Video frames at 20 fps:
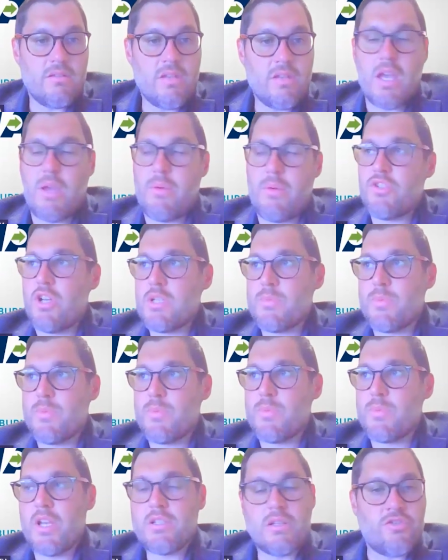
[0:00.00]
Yeah, I mean,
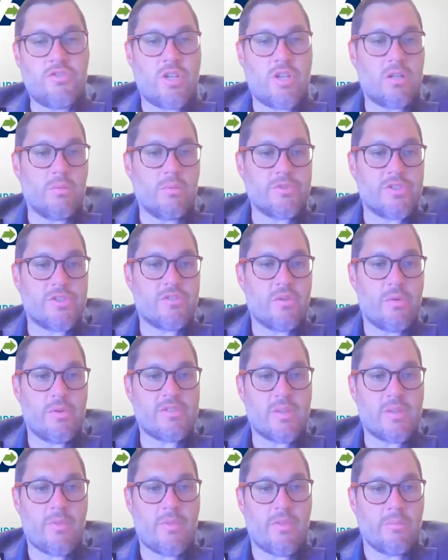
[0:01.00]
transportation in general was just
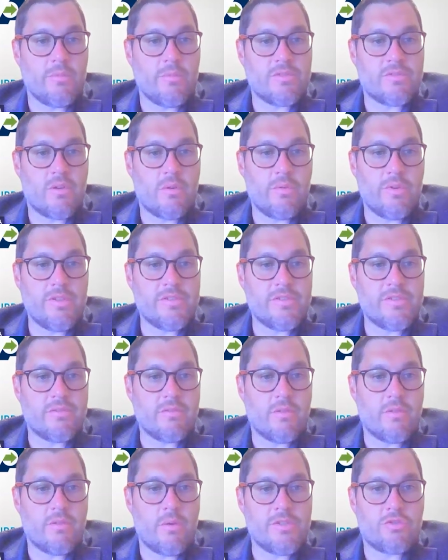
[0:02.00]
always something that was
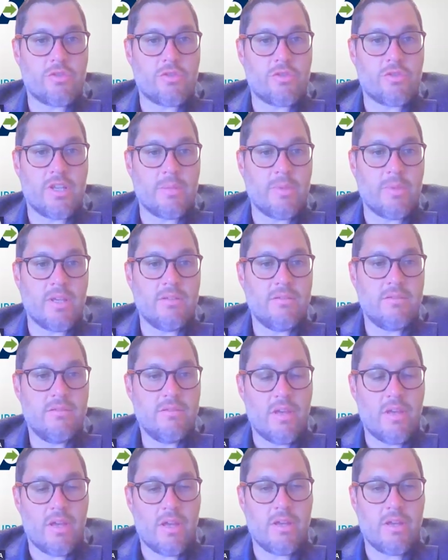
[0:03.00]
always intriguing to me.